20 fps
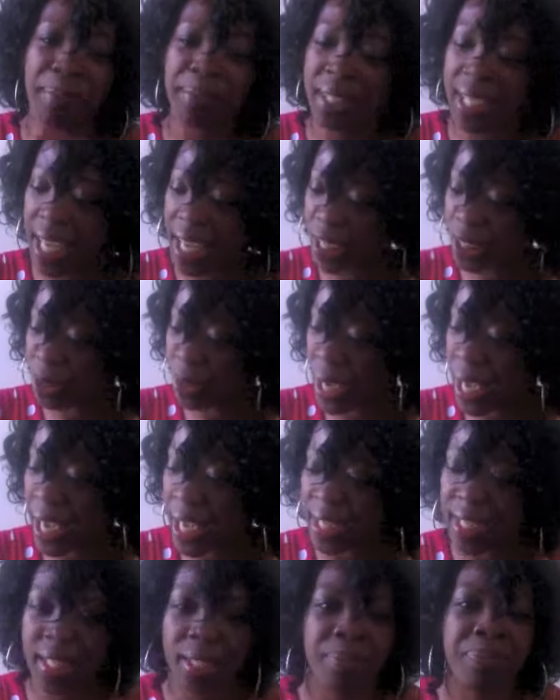glad you
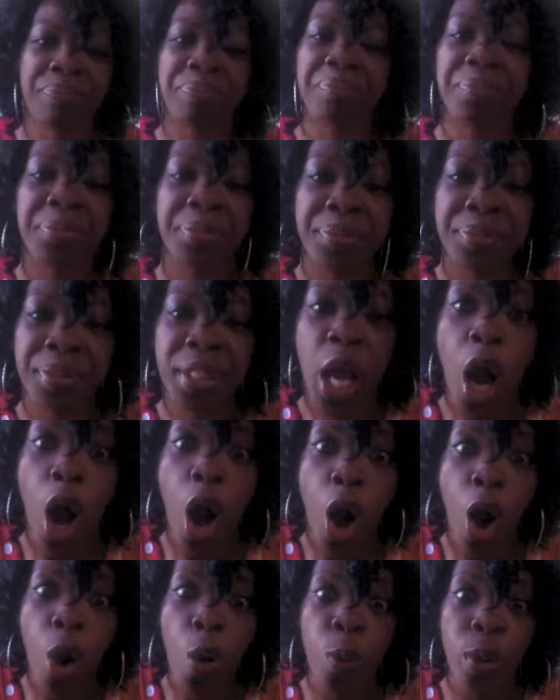asked.
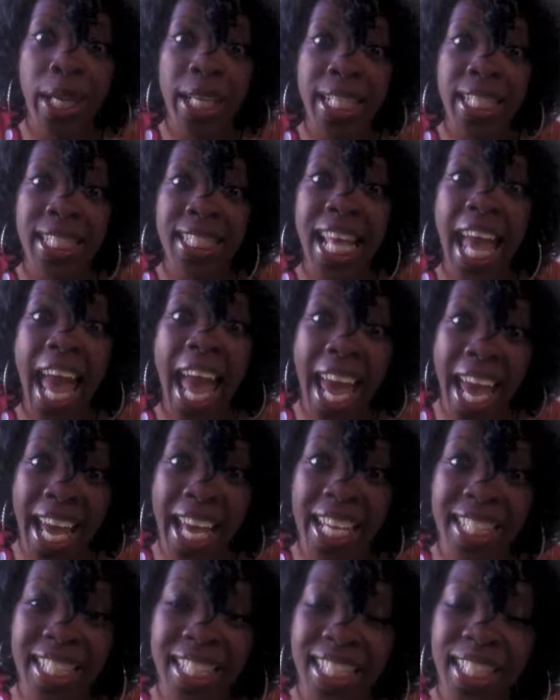Always
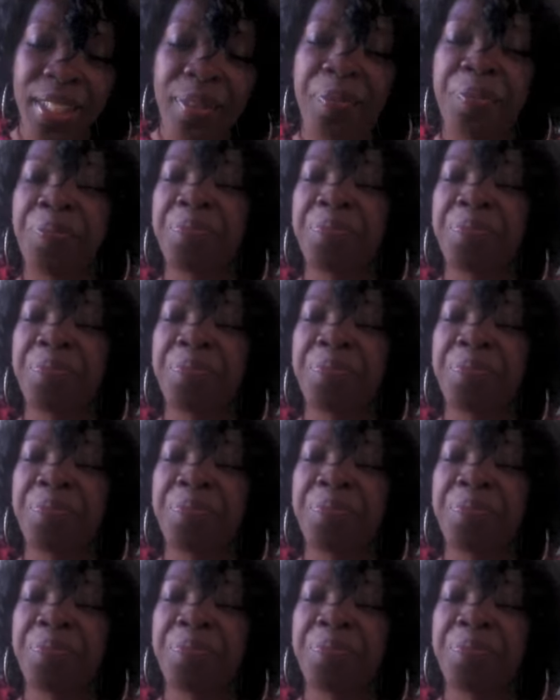ask.